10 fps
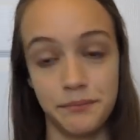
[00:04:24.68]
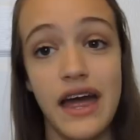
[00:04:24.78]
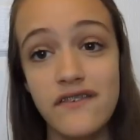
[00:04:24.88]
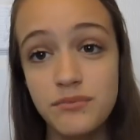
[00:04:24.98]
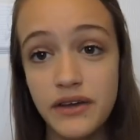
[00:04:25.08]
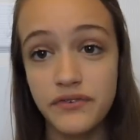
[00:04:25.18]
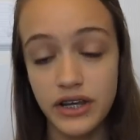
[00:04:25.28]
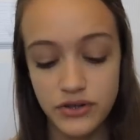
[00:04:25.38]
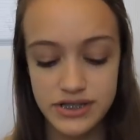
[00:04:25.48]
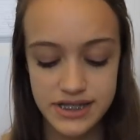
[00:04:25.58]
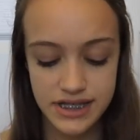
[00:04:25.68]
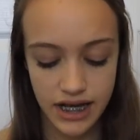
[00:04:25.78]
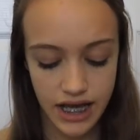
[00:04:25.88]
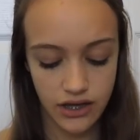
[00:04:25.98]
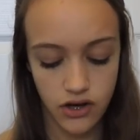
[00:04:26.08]
Then for my friend
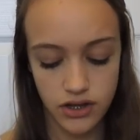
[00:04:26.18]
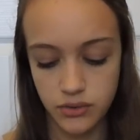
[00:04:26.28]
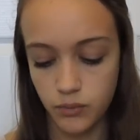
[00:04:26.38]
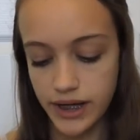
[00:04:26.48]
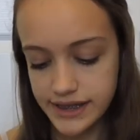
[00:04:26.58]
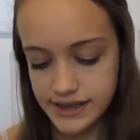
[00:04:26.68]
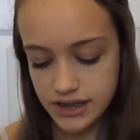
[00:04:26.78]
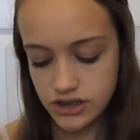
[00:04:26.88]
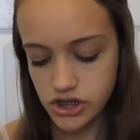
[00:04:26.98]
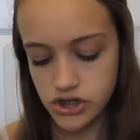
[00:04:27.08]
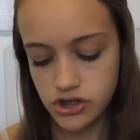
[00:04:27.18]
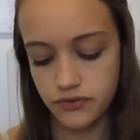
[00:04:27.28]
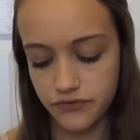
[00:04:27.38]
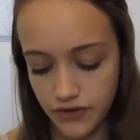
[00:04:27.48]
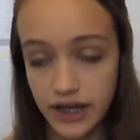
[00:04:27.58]
Christina, I got the white tea and ginger
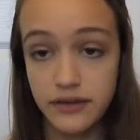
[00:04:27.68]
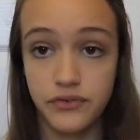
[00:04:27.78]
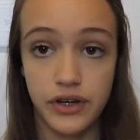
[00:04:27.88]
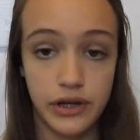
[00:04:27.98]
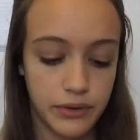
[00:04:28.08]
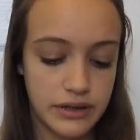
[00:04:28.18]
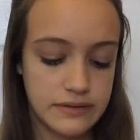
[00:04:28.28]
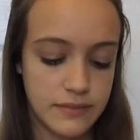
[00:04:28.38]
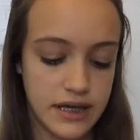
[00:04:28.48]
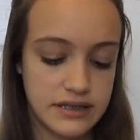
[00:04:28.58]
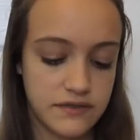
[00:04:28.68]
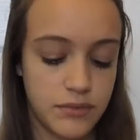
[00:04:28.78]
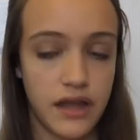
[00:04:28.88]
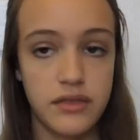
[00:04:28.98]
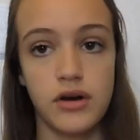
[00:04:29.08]
fine fragrance mist from
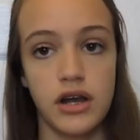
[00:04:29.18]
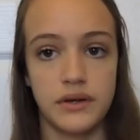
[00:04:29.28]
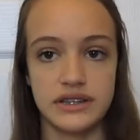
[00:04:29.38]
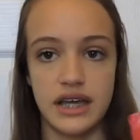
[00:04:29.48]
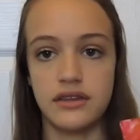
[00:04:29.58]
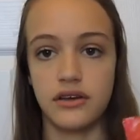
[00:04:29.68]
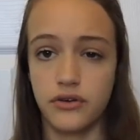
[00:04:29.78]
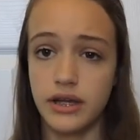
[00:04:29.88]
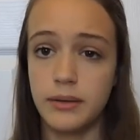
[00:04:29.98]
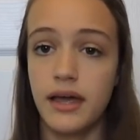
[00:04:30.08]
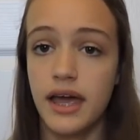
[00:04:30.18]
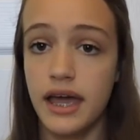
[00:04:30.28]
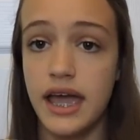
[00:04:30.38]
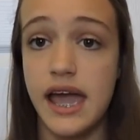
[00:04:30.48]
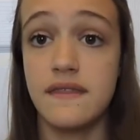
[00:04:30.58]
Bath and Body Works and the cream,
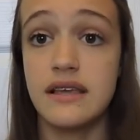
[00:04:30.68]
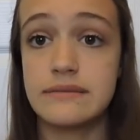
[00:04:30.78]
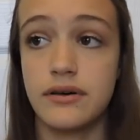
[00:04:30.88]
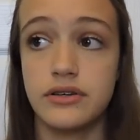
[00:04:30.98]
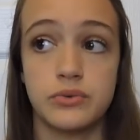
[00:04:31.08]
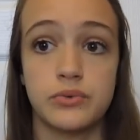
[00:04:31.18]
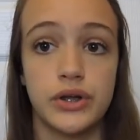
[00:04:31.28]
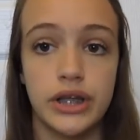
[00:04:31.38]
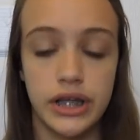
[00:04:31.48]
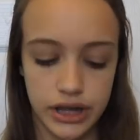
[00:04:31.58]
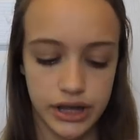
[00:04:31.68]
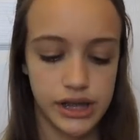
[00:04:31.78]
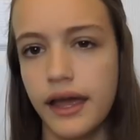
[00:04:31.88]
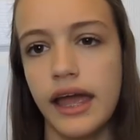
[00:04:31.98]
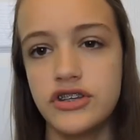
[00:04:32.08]
and this smells really
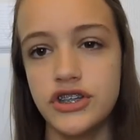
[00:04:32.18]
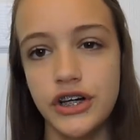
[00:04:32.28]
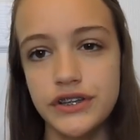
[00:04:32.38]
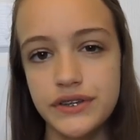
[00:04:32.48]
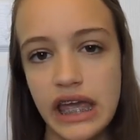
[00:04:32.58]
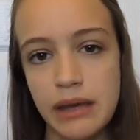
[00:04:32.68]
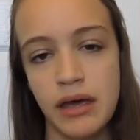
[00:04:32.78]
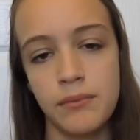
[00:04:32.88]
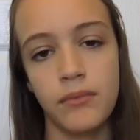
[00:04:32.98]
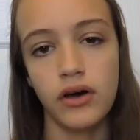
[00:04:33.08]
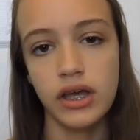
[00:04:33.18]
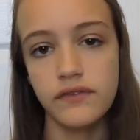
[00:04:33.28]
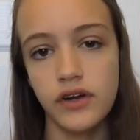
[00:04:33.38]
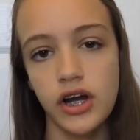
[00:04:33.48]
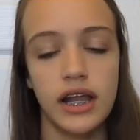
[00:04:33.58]
good. And she also gave me a mall
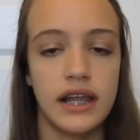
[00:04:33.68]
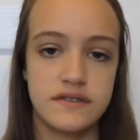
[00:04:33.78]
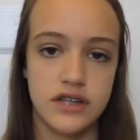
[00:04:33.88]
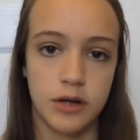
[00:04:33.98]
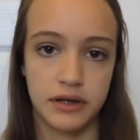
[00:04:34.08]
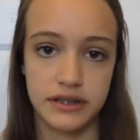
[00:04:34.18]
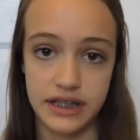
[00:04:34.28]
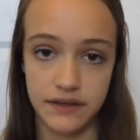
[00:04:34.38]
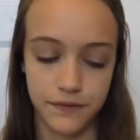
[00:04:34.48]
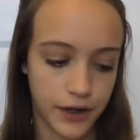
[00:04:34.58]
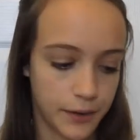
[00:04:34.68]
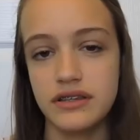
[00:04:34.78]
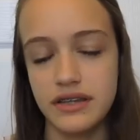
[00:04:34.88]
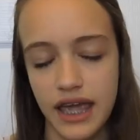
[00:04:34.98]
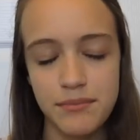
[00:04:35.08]
gift card and a Starbucks gift card.
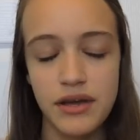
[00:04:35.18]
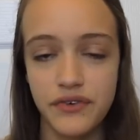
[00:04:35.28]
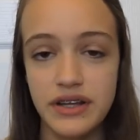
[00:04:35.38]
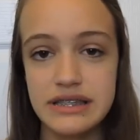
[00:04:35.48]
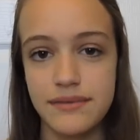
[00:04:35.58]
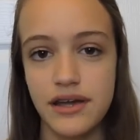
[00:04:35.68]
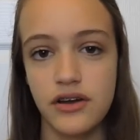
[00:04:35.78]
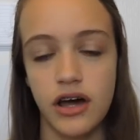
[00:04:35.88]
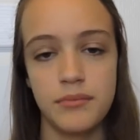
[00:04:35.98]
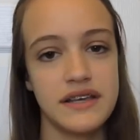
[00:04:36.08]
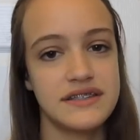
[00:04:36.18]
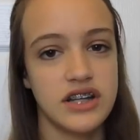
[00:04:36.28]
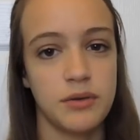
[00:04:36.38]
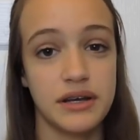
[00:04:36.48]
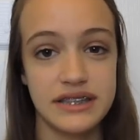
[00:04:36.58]
And my friend Tamara got me a
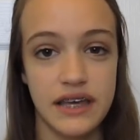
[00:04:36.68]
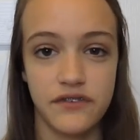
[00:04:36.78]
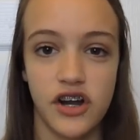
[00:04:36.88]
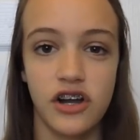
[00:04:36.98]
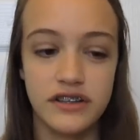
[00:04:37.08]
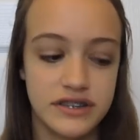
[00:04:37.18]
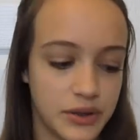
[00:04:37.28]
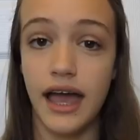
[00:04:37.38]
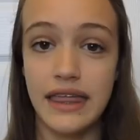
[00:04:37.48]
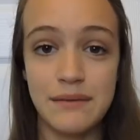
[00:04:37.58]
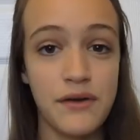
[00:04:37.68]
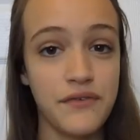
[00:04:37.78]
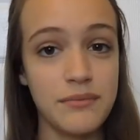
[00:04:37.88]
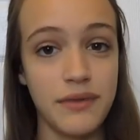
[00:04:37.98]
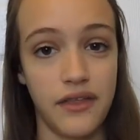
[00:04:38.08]
Starbucks gift card also. And then my
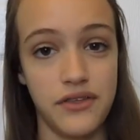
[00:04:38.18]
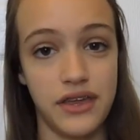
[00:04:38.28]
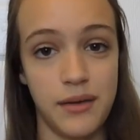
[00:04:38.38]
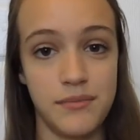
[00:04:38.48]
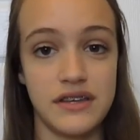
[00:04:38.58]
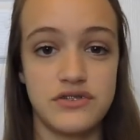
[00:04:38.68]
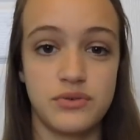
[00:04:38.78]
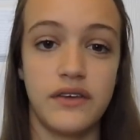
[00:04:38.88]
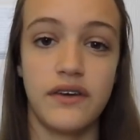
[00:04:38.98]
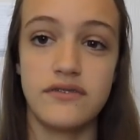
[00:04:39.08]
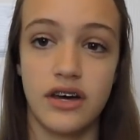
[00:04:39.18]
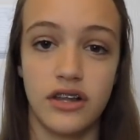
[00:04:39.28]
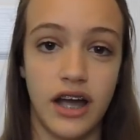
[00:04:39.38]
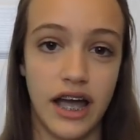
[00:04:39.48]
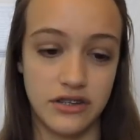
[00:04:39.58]
friend Matthew gave me this twenty-five
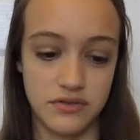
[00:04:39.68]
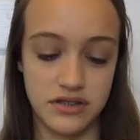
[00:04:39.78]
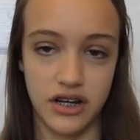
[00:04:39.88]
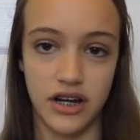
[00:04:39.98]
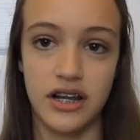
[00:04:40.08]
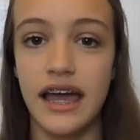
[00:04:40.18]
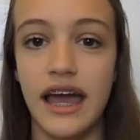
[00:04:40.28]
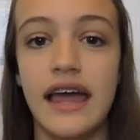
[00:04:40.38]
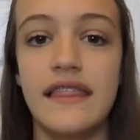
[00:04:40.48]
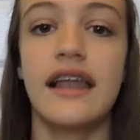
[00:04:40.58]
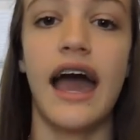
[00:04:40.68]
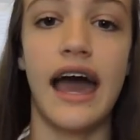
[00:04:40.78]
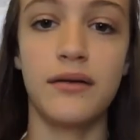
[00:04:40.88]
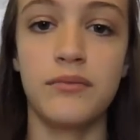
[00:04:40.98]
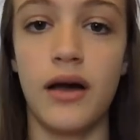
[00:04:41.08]
dollar iTunes card. And then
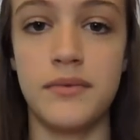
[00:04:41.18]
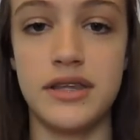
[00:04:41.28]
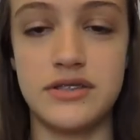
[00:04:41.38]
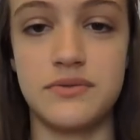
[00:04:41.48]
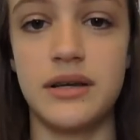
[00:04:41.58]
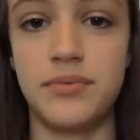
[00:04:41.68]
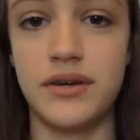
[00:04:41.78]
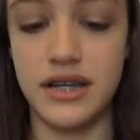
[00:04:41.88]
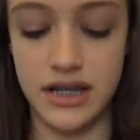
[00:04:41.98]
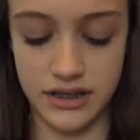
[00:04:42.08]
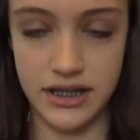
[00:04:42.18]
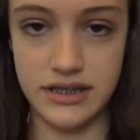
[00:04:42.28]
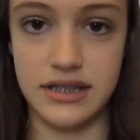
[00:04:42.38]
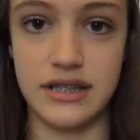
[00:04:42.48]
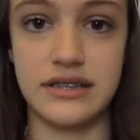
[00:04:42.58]
Adam got me this really pretty
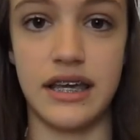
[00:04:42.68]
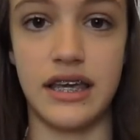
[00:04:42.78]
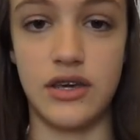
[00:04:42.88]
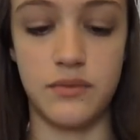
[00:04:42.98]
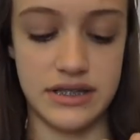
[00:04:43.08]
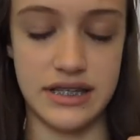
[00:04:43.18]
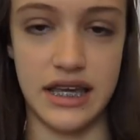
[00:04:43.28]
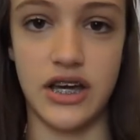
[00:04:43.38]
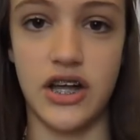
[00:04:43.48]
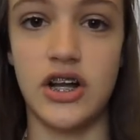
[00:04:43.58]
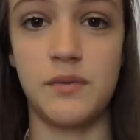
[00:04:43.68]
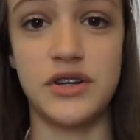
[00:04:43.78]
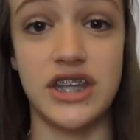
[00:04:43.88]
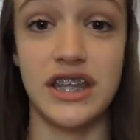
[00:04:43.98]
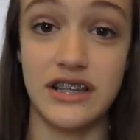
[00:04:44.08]
necklace, and it's like U S A color,
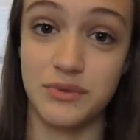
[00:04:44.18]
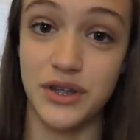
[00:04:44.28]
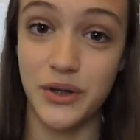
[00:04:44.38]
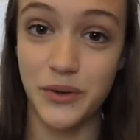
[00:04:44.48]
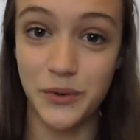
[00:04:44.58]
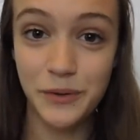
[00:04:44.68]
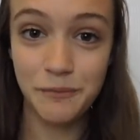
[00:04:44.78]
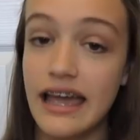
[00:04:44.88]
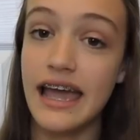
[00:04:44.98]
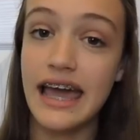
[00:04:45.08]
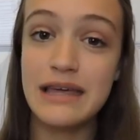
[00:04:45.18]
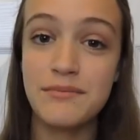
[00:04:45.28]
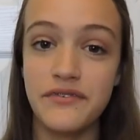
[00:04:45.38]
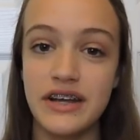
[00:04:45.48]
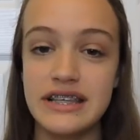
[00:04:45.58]
which I think is really cool. And then
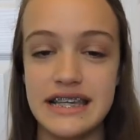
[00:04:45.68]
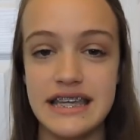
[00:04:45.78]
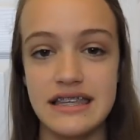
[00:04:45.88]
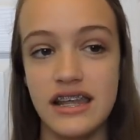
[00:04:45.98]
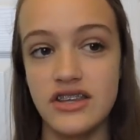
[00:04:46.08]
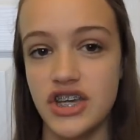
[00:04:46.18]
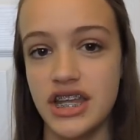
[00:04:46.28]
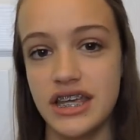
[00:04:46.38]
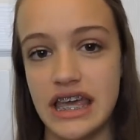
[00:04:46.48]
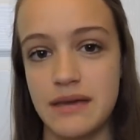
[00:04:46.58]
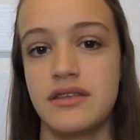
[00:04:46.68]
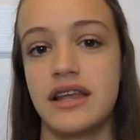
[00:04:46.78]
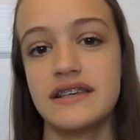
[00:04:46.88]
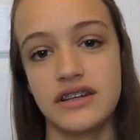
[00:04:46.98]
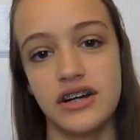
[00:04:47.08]
my friends Ethan and Jaden gave me
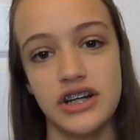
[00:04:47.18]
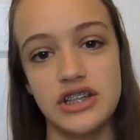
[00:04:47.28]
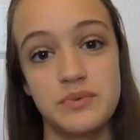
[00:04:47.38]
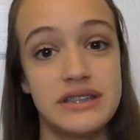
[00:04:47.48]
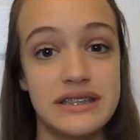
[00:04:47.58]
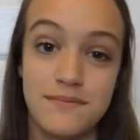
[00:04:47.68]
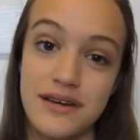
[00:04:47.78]
nice cards with some